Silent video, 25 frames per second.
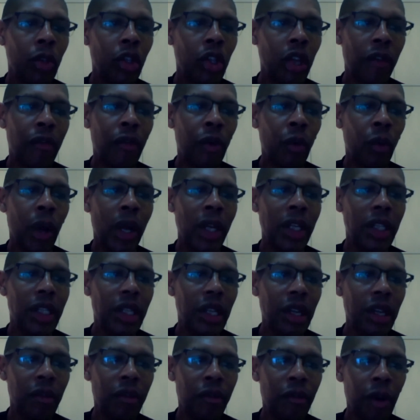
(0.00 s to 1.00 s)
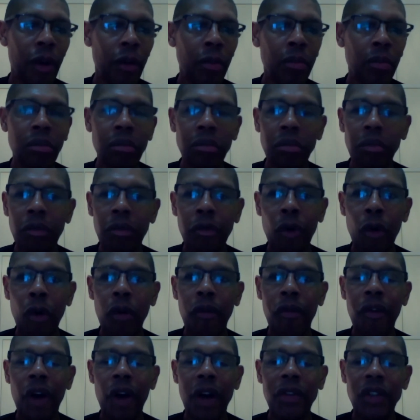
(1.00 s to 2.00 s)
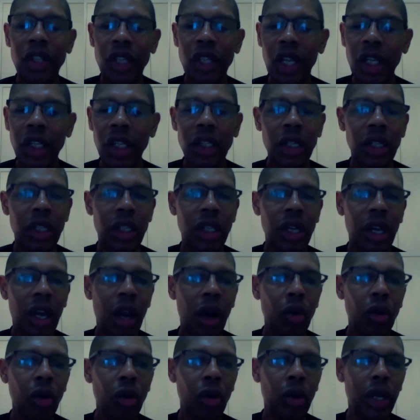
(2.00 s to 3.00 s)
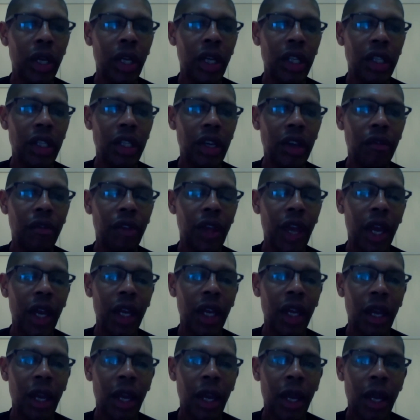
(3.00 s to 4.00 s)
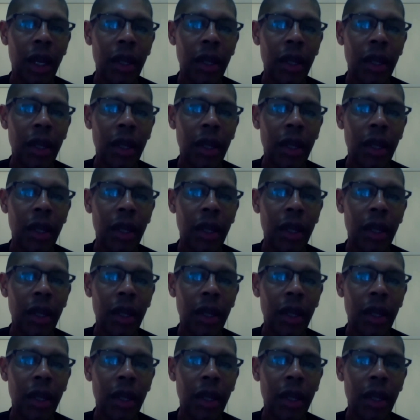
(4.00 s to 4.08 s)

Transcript: Sheffield Wednesday from 4 or 5 seasons ago, looking as if they